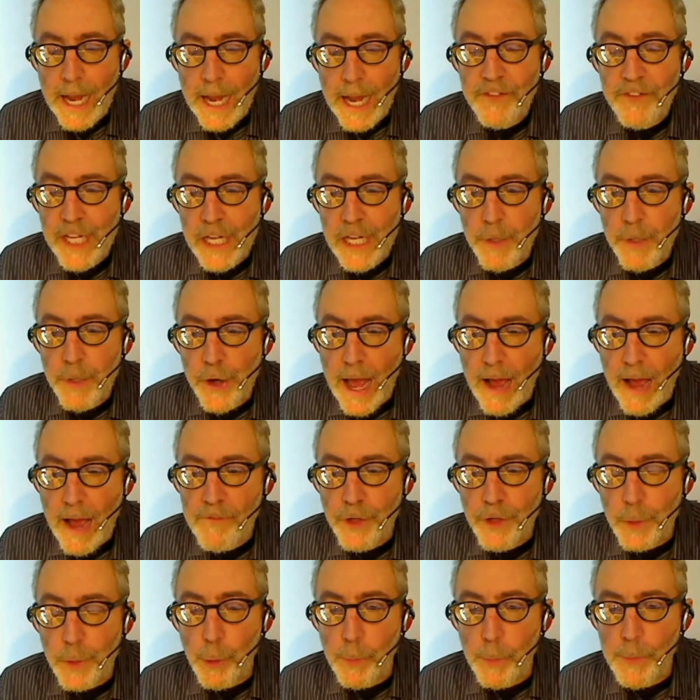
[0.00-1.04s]
kind of team do you
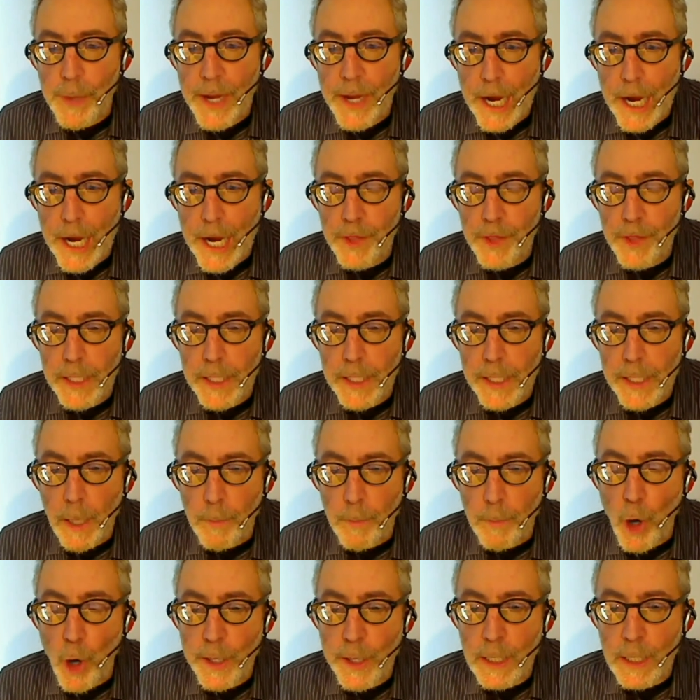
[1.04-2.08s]
have to prepare
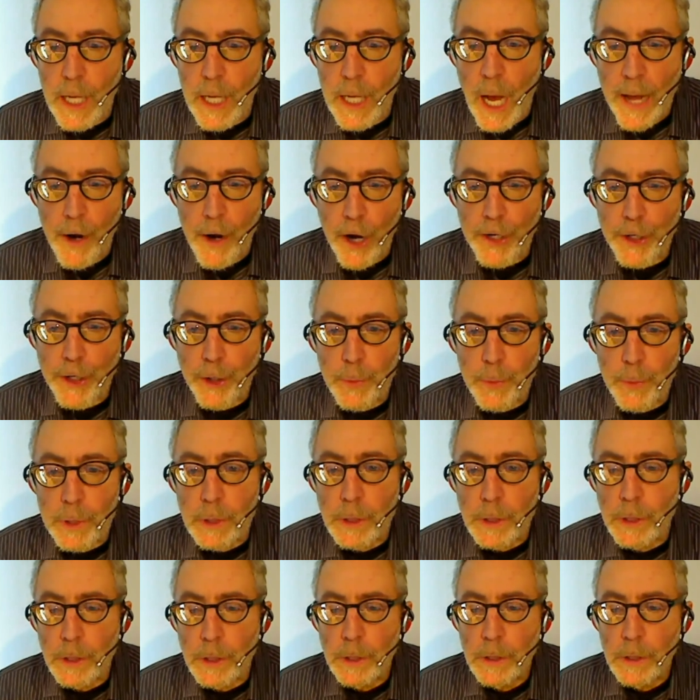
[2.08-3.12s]
the uh, pro and con
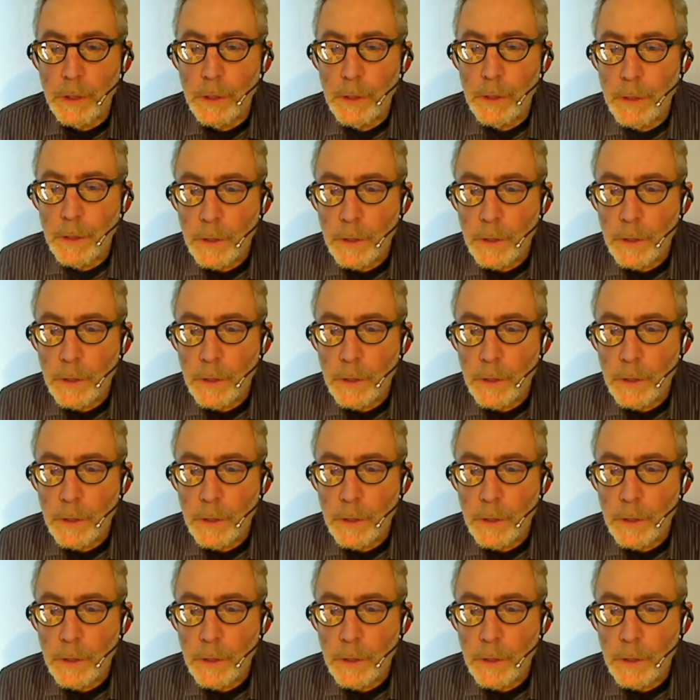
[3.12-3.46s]
arguments?